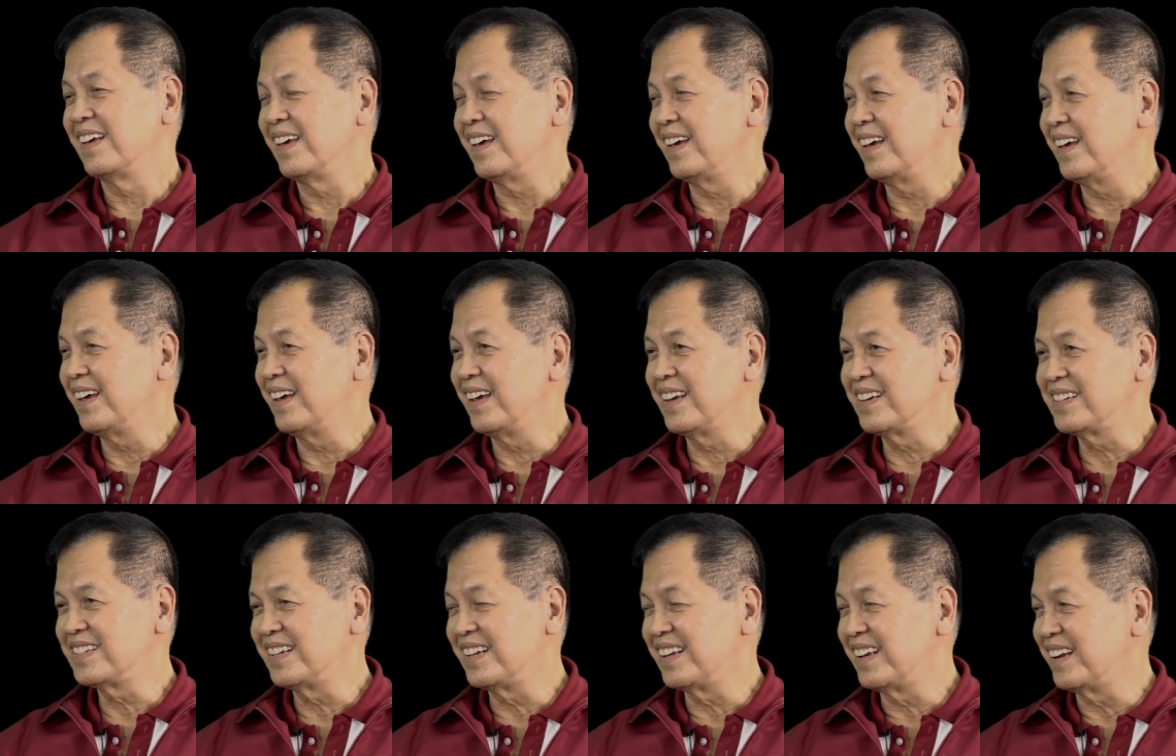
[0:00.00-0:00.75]

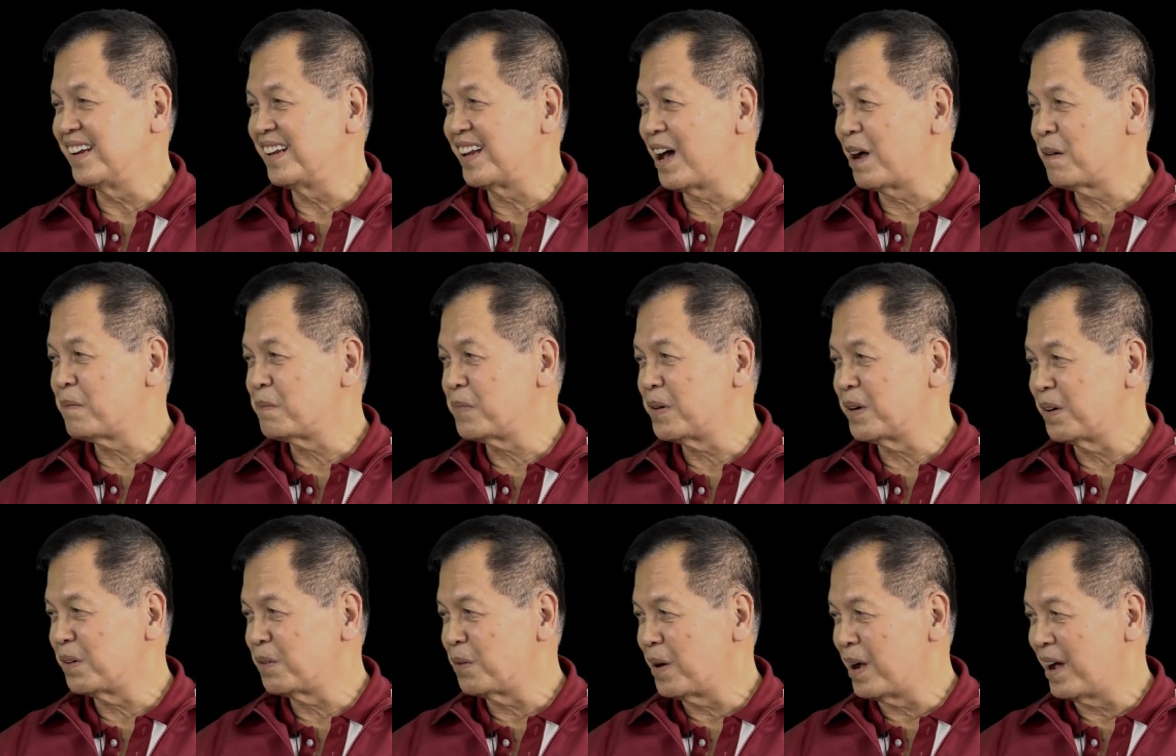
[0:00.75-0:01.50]
is the
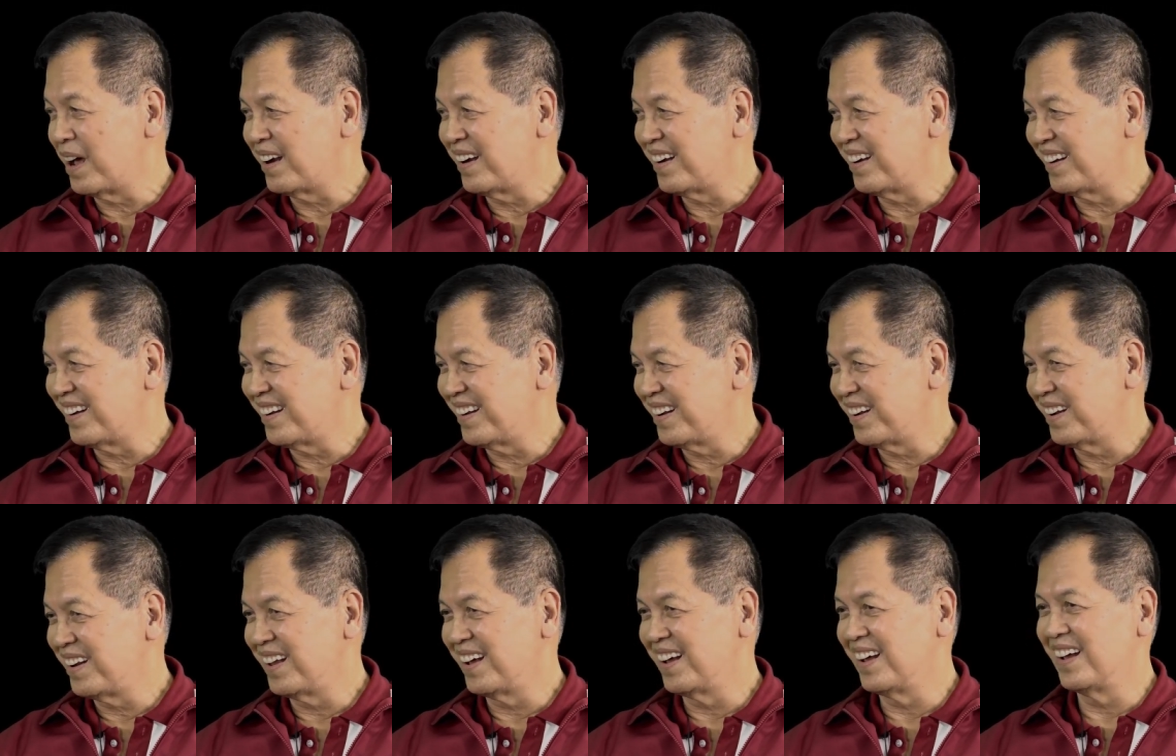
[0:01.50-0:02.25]
#1
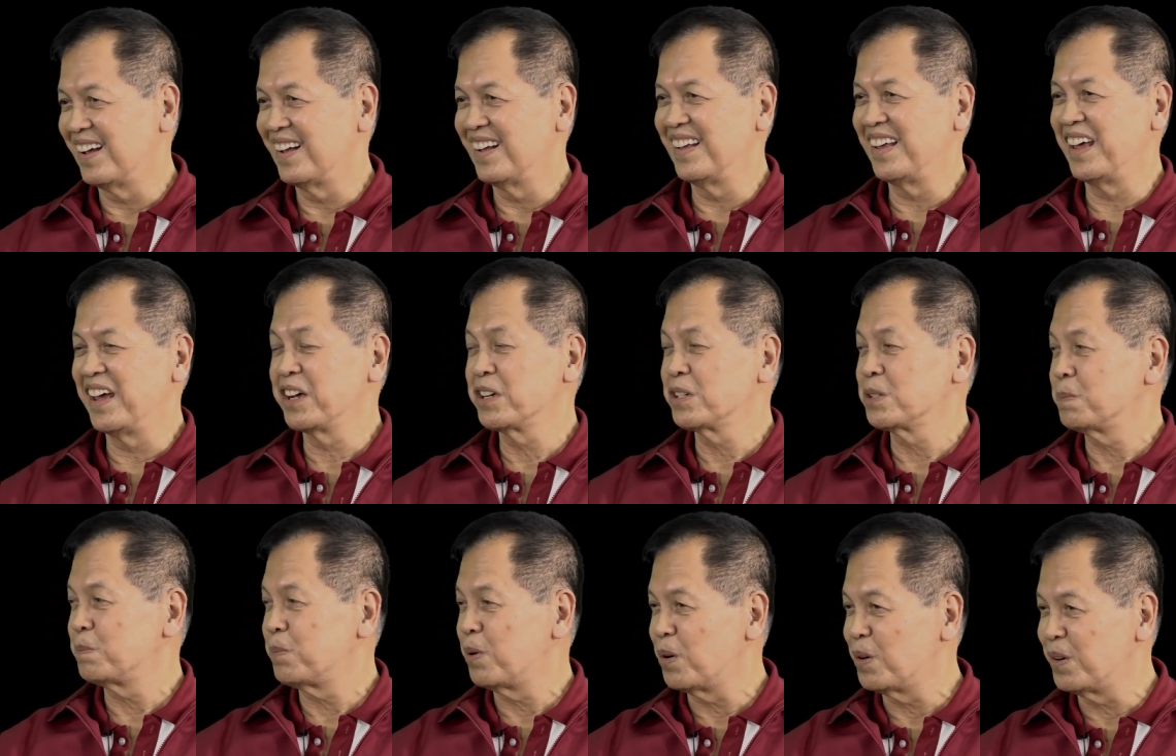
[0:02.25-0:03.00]

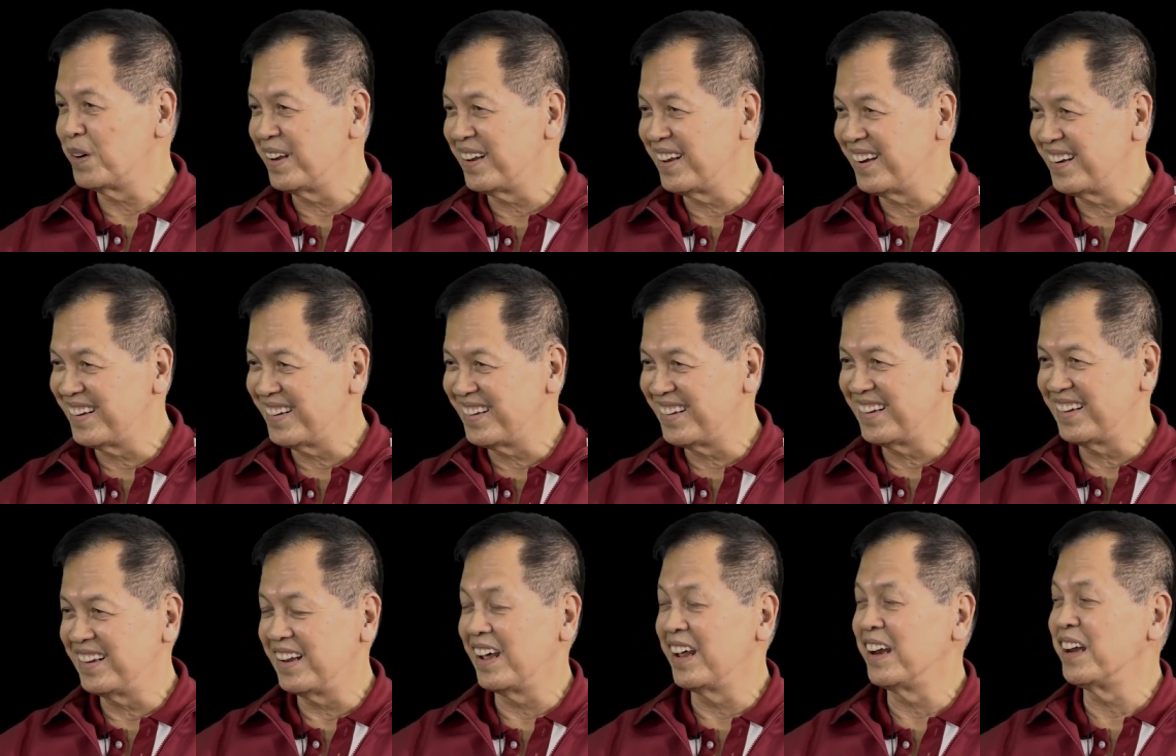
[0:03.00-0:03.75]

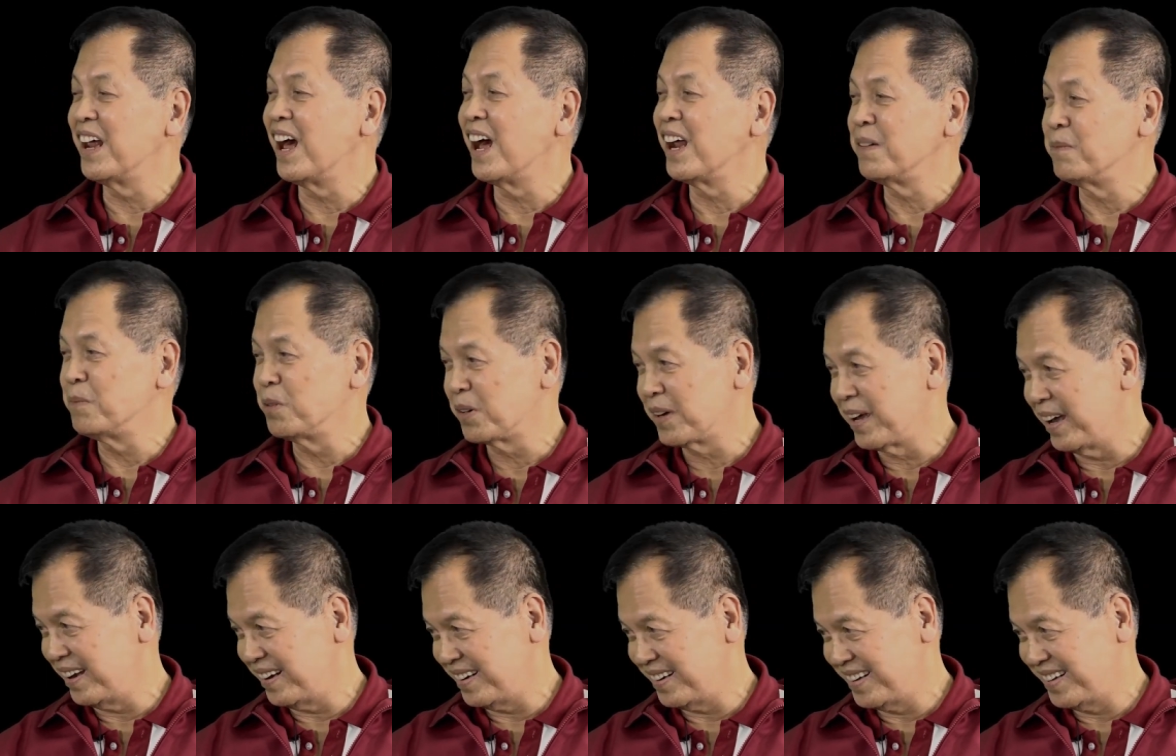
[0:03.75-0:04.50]
exponent and
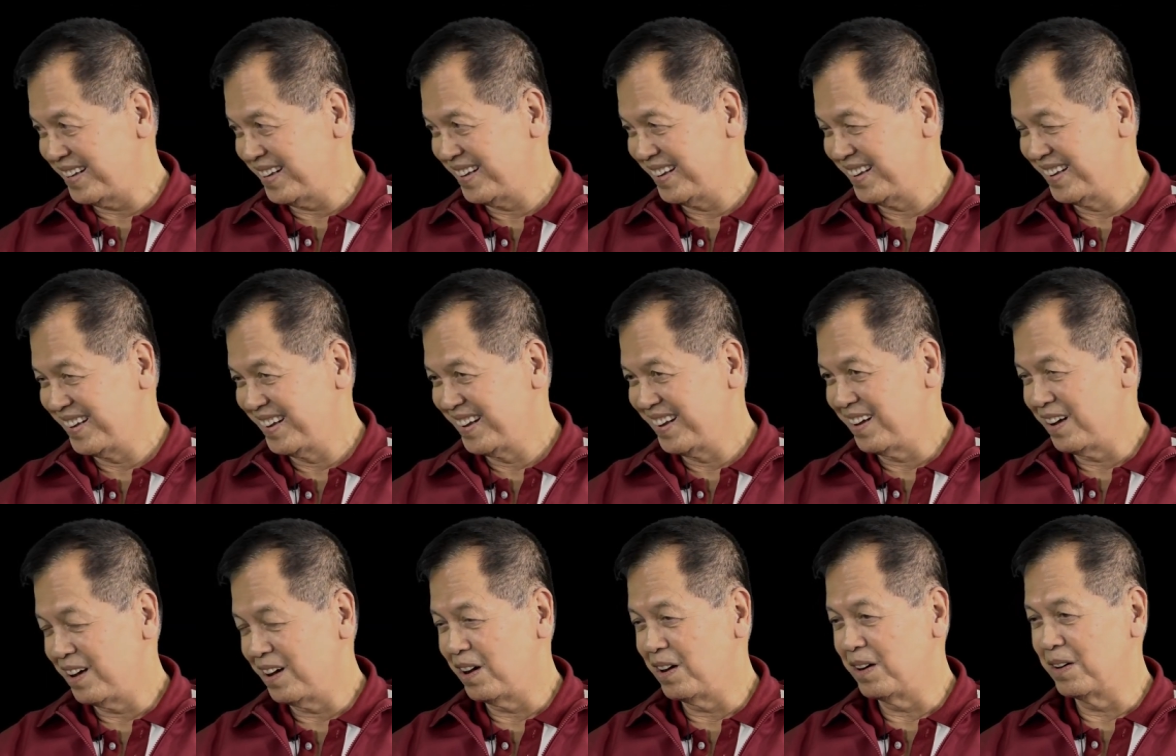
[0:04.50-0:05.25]
advocate
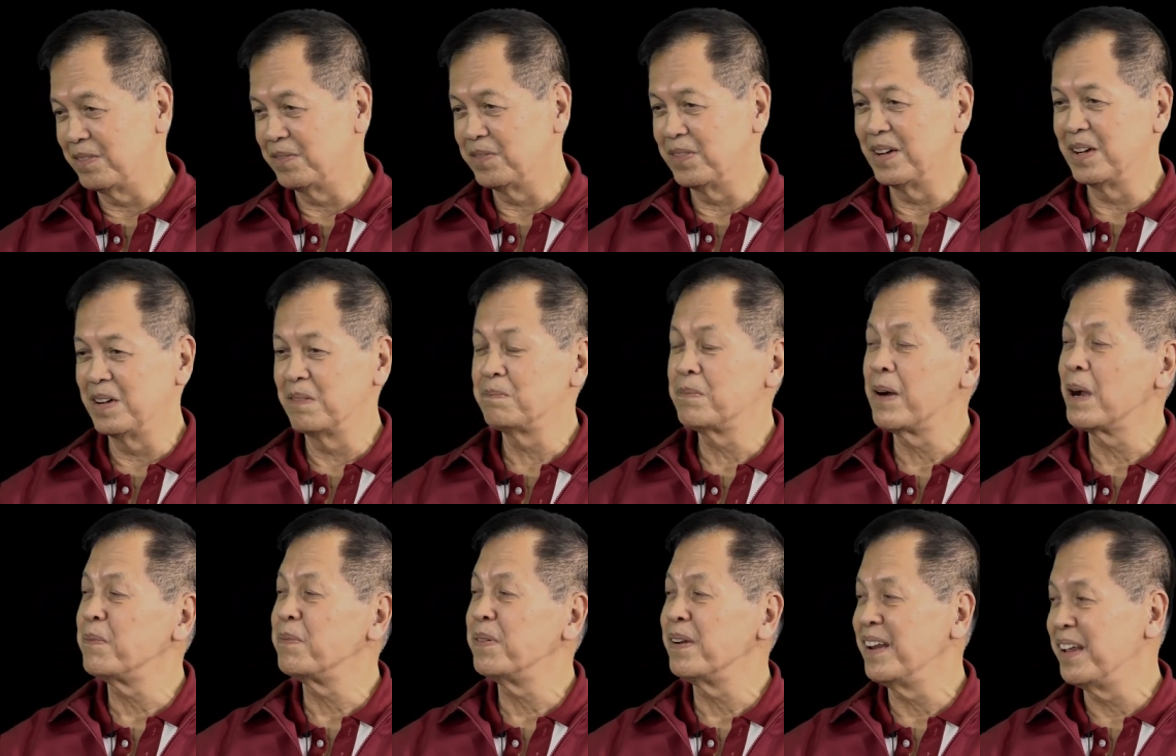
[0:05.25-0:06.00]
of
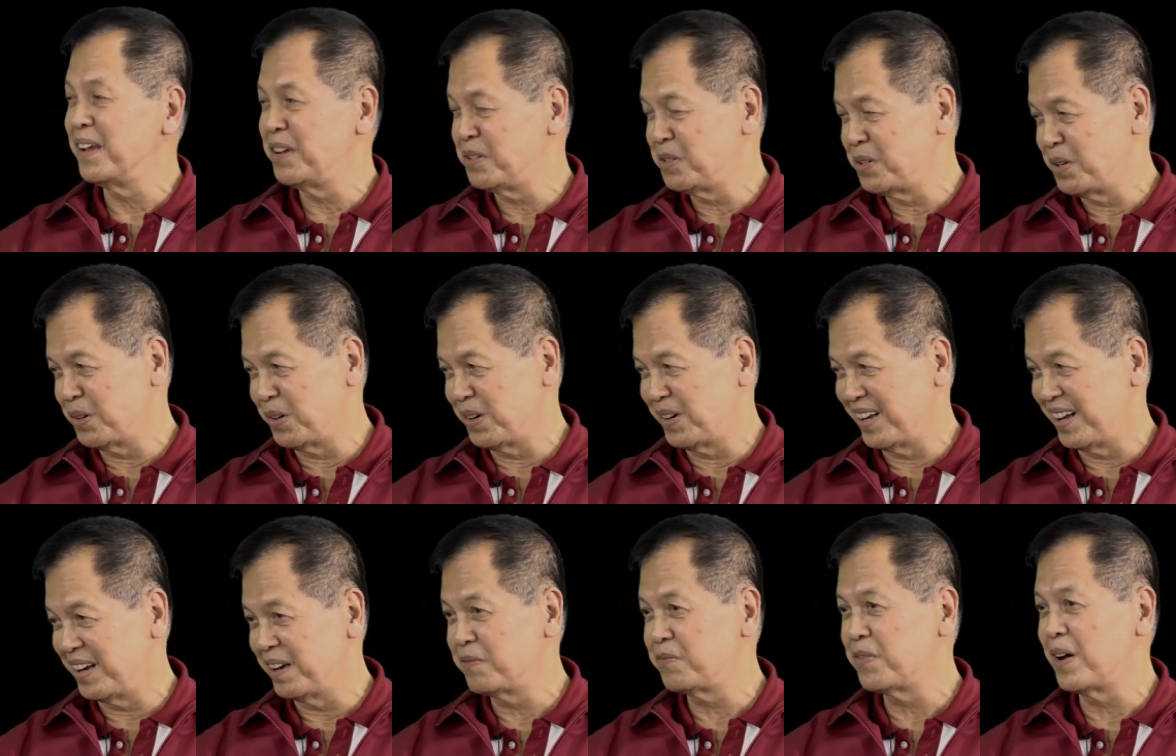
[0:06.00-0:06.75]

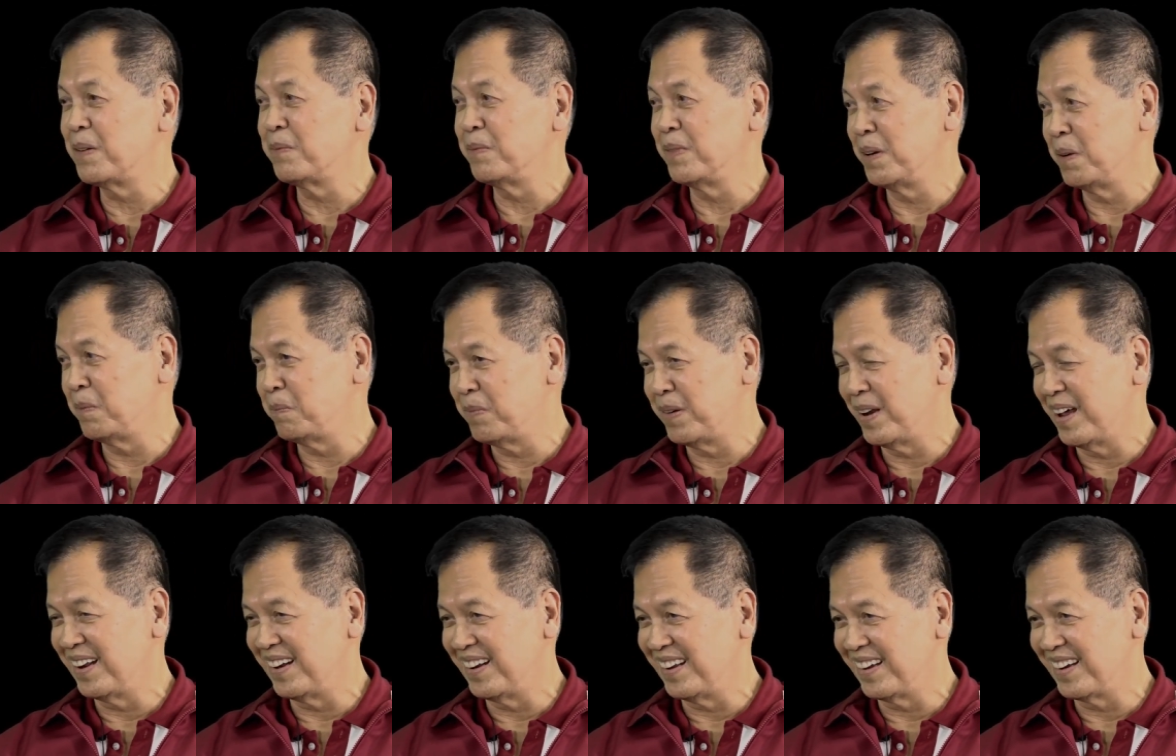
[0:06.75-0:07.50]
population and family
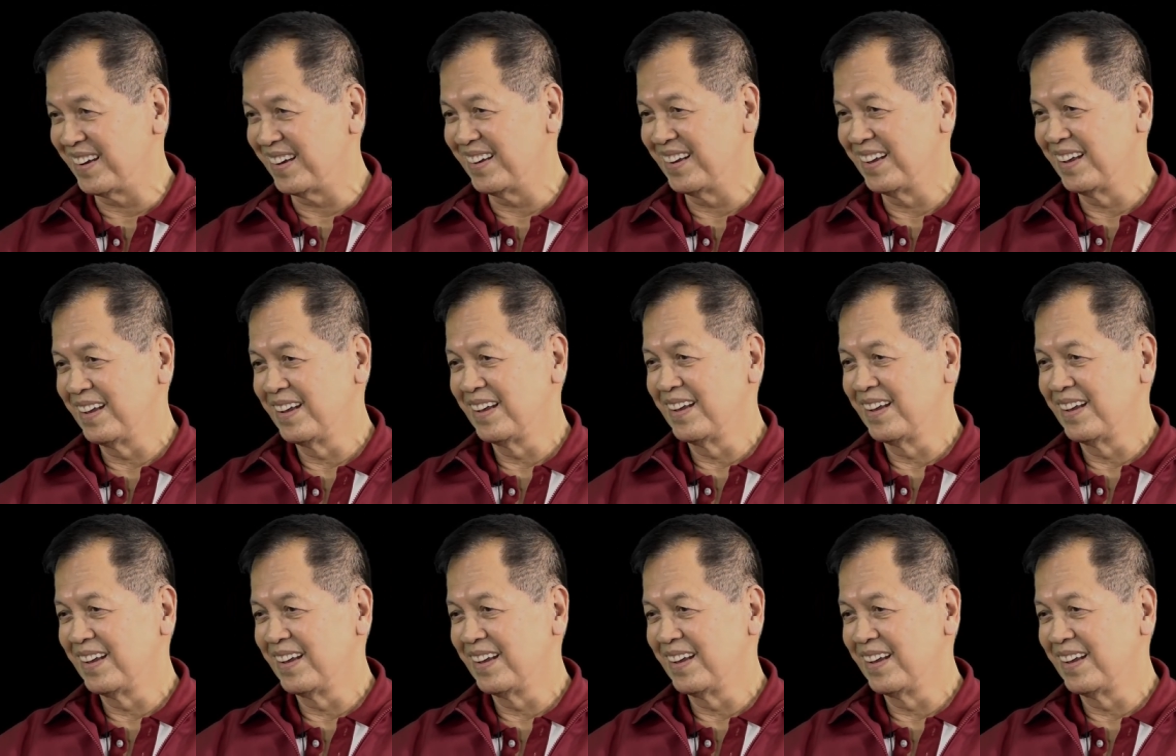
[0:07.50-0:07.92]
planning.